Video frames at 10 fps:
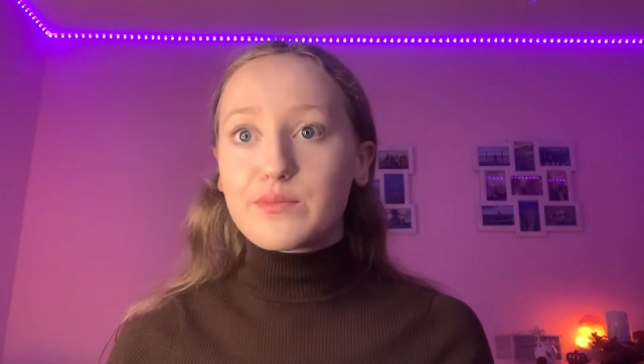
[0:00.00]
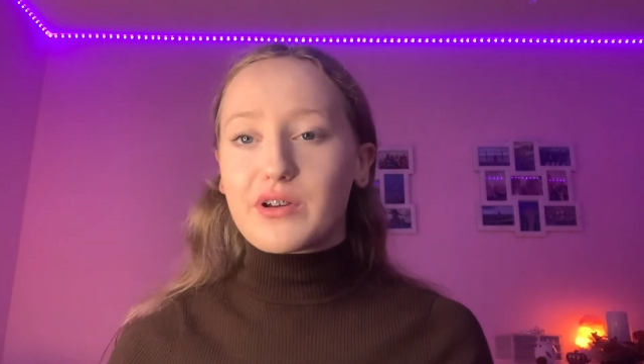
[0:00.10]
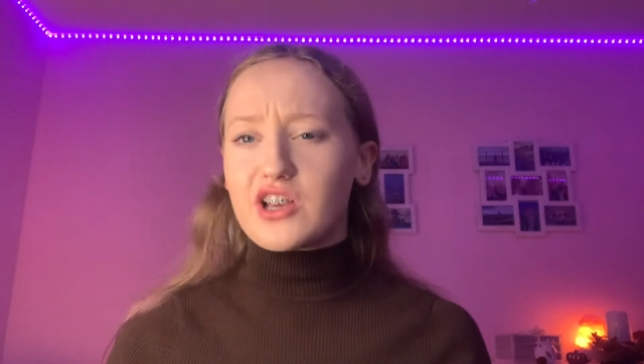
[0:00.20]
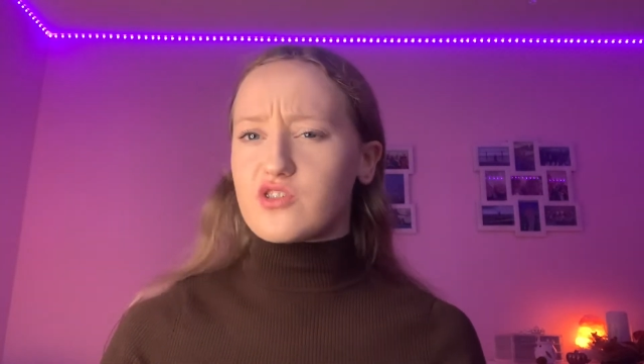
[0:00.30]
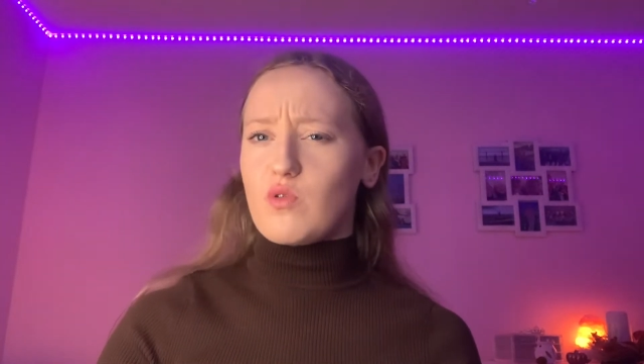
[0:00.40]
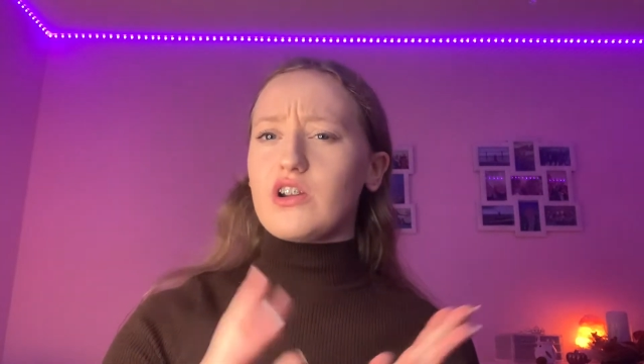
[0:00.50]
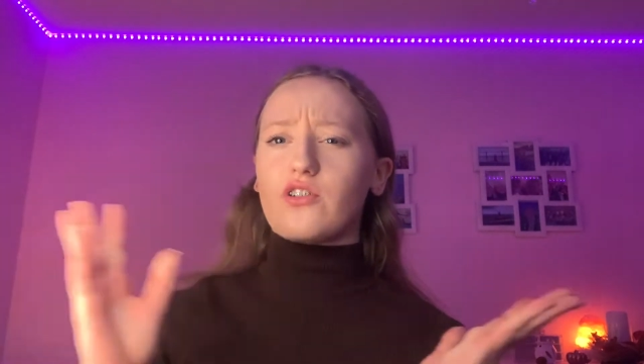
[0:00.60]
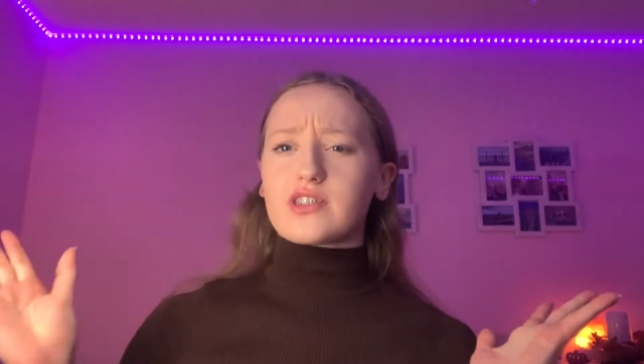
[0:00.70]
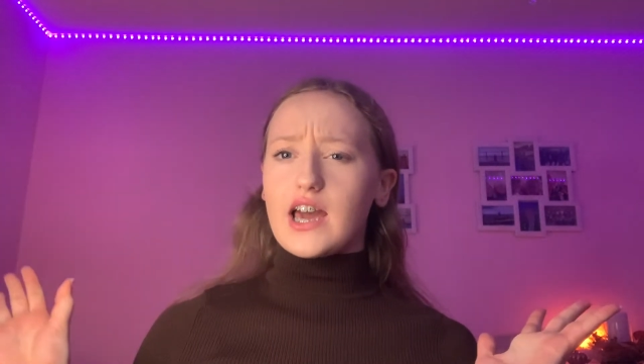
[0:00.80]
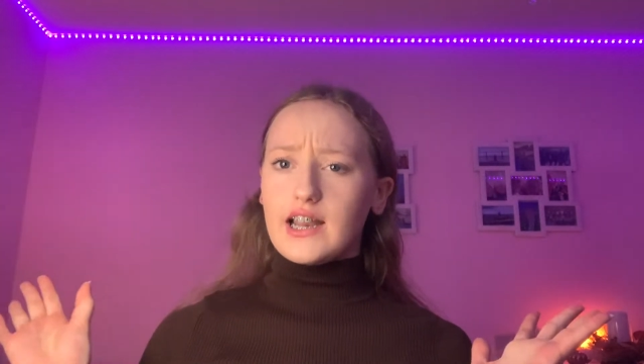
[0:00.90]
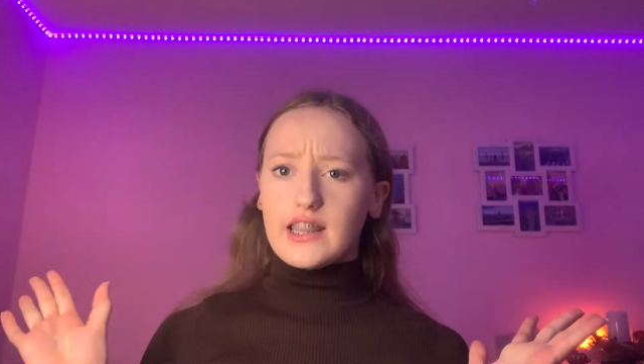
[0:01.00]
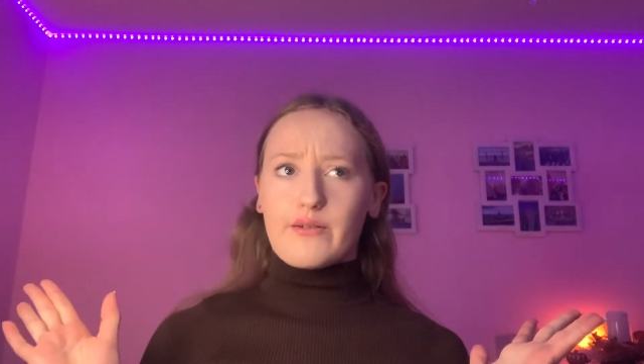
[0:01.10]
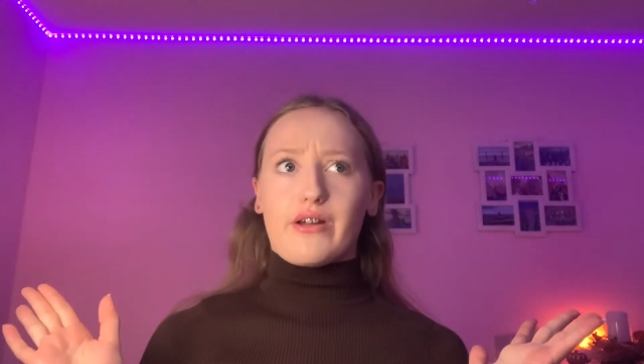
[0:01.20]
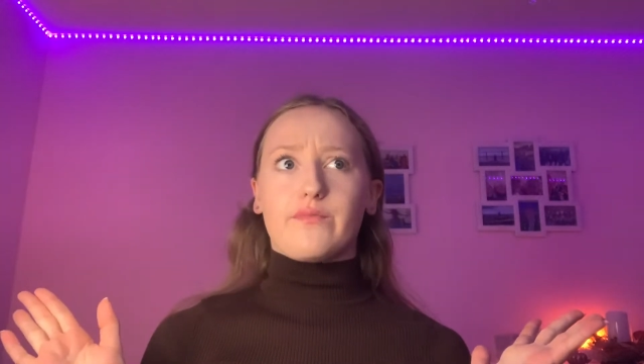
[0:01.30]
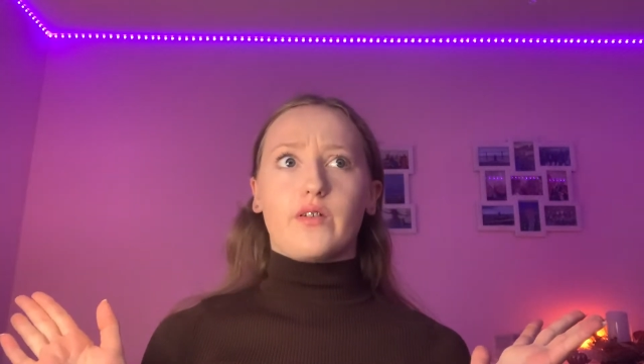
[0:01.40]
because right now it's kind of late
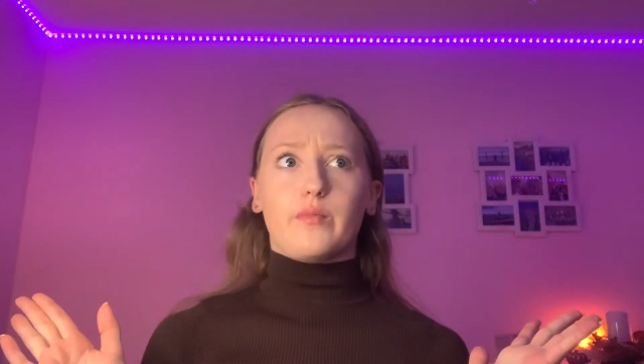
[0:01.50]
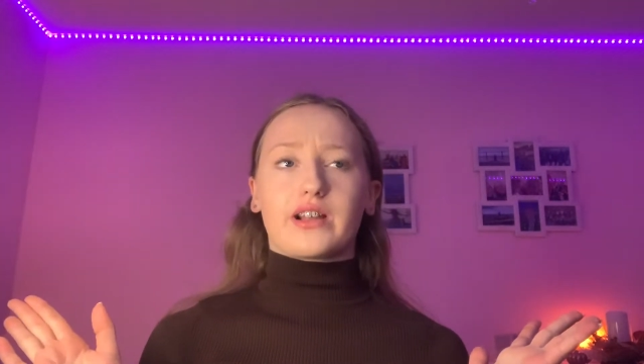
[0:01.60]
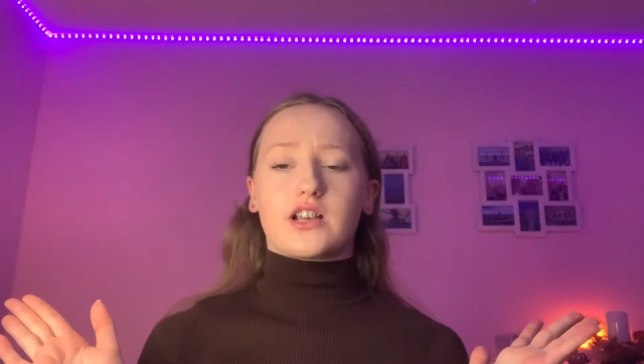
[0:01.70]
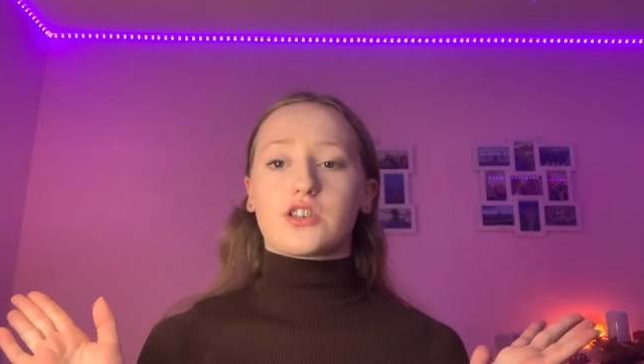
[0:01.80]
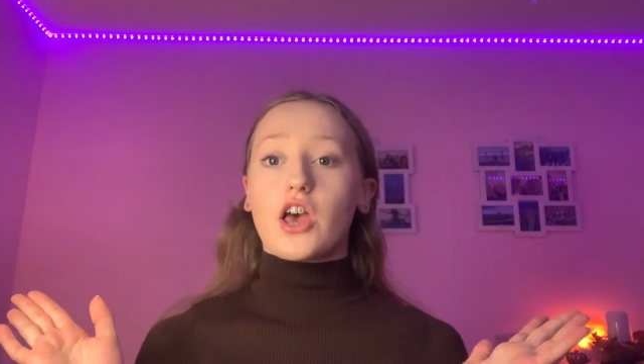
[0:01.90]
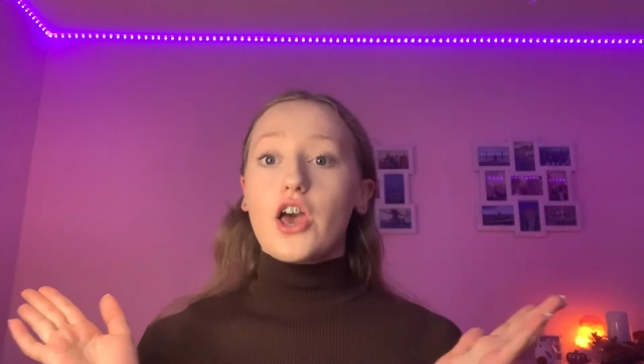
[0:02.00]
when I'm filming this,